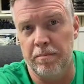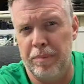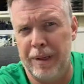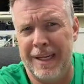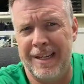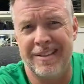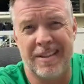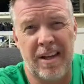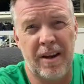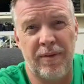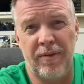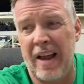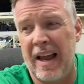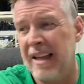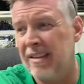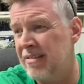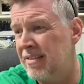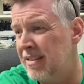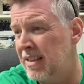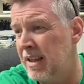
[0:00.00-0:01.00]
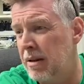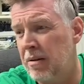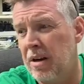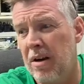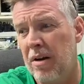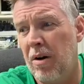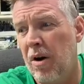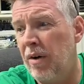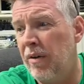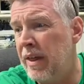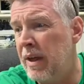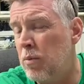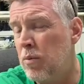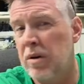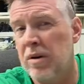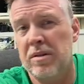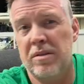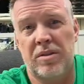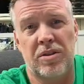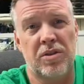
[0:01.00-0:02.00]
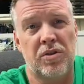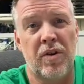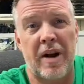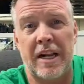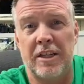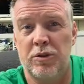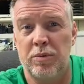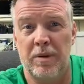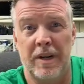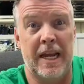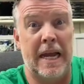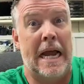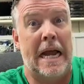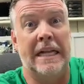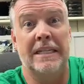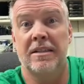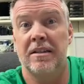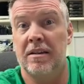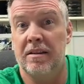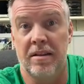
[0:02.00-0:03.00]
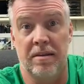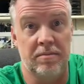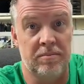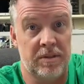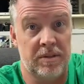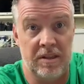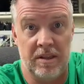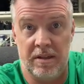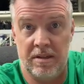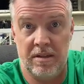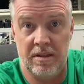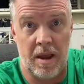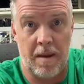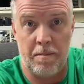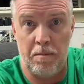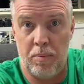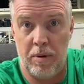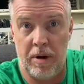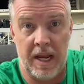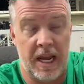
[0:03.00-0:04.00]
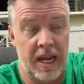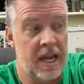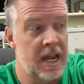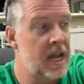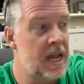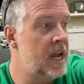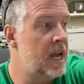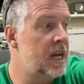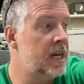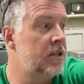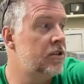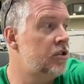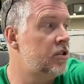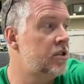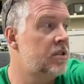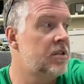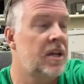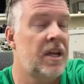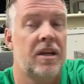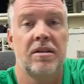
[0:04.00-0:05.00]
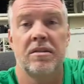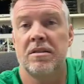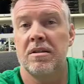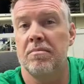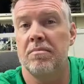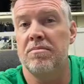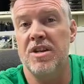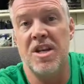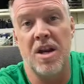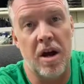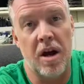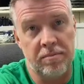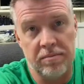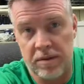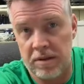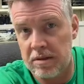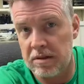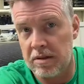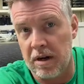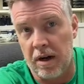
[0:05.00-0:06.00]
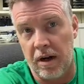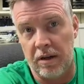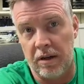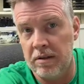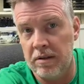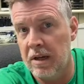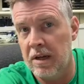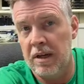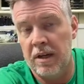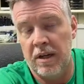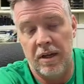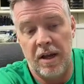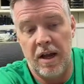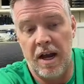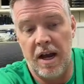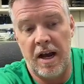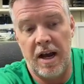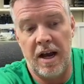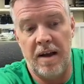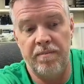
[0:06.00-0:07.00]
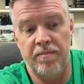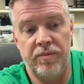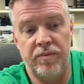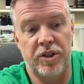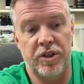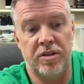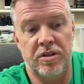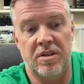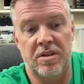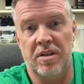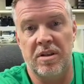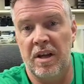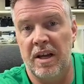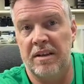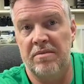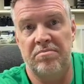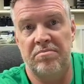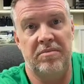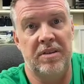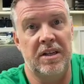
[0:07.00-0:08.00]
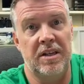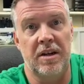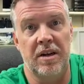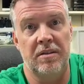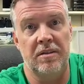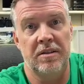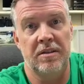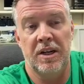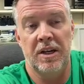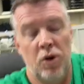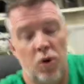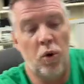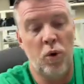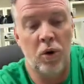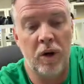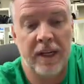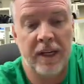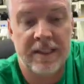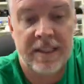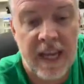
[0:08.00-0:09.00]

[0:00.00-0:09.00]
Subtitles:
Because I've had, they'll go, oh, they weren't scratched when I handed them to this company, and it's just taken some numbskull just to, like, you know, all it